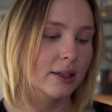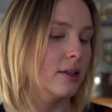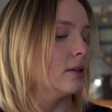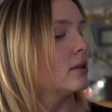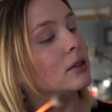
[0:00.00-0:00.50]

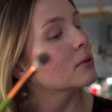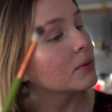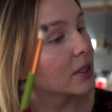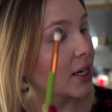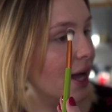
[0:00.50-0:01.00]

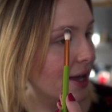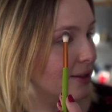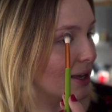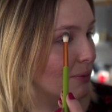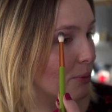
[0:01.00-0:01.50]
I'm gonna
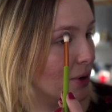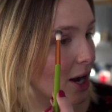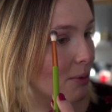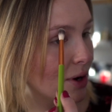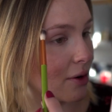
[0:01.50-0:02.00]
highlight my
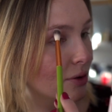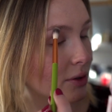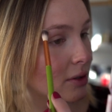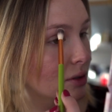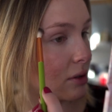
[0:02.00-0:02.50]
brow
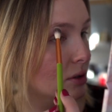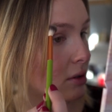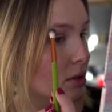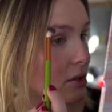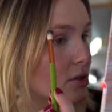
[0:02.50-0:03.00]
bone
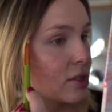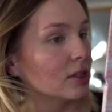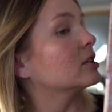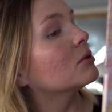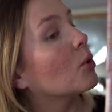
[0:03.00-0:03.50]
just a
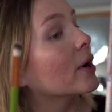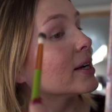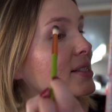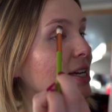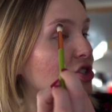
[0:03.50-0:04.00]
little more
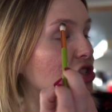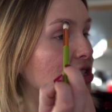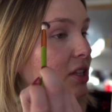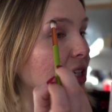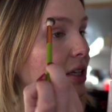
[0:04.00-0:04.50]

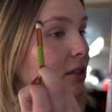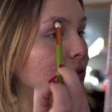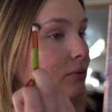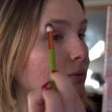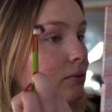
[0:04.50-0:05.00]
intentionally